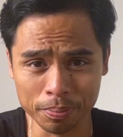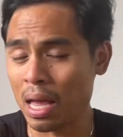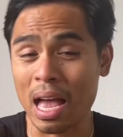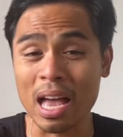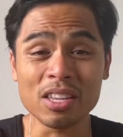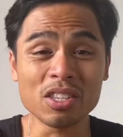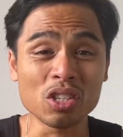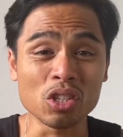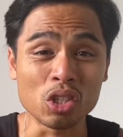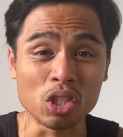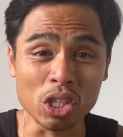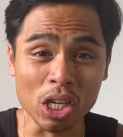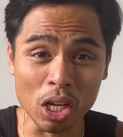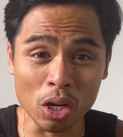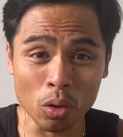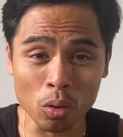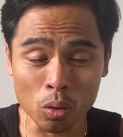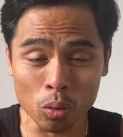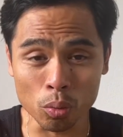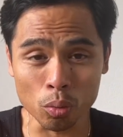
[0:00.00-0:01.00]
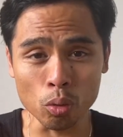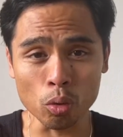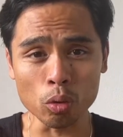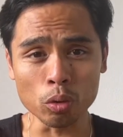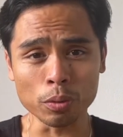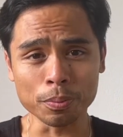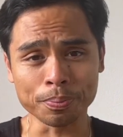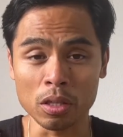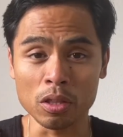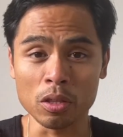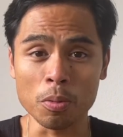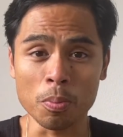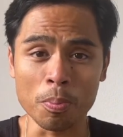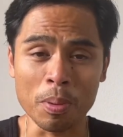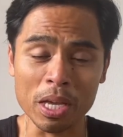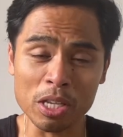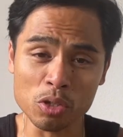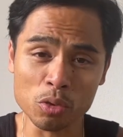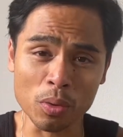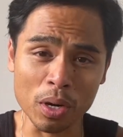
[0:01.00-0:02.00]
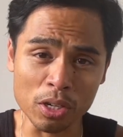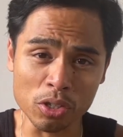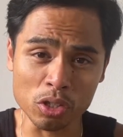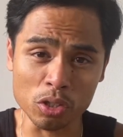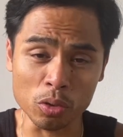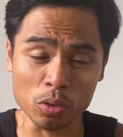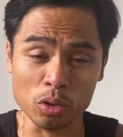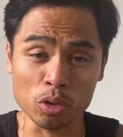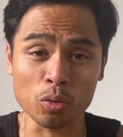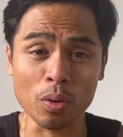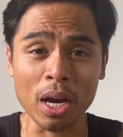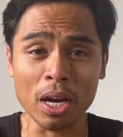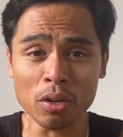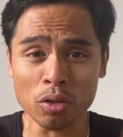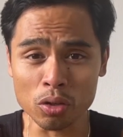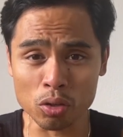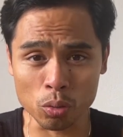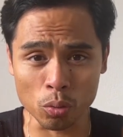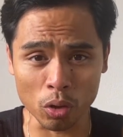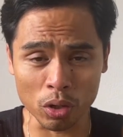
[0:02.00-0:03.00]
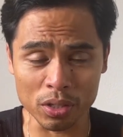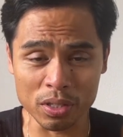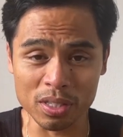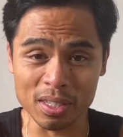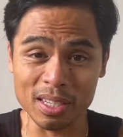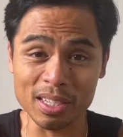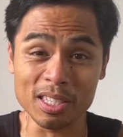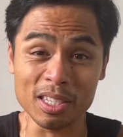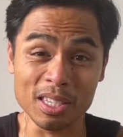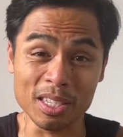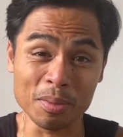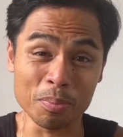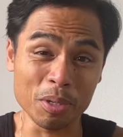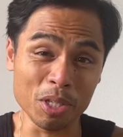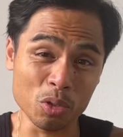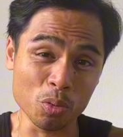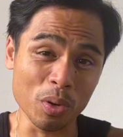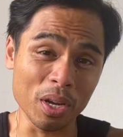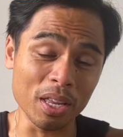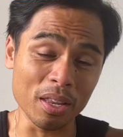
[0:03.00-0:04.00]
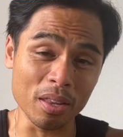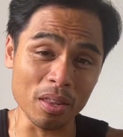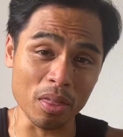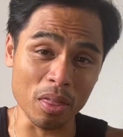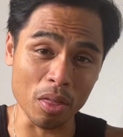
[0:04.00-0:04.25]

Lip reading: As a general rule, the best range to train squats is in between